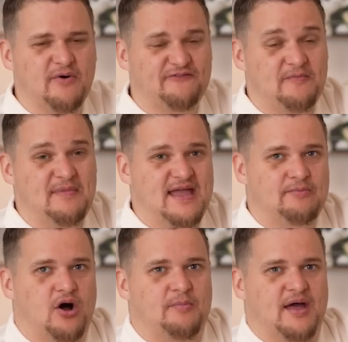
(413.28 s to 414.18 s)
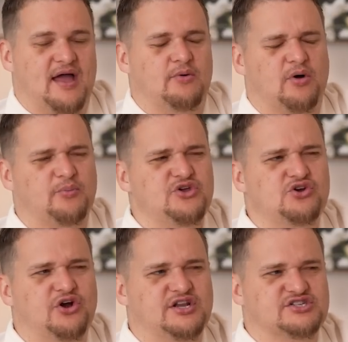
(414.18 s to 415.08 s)
it, for me it might be, what, were
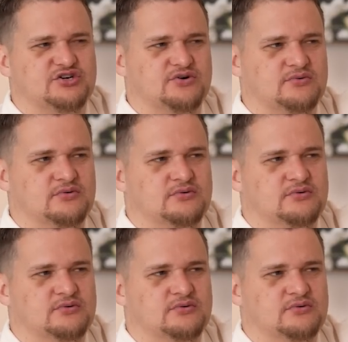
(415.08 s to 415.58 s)
you good in school?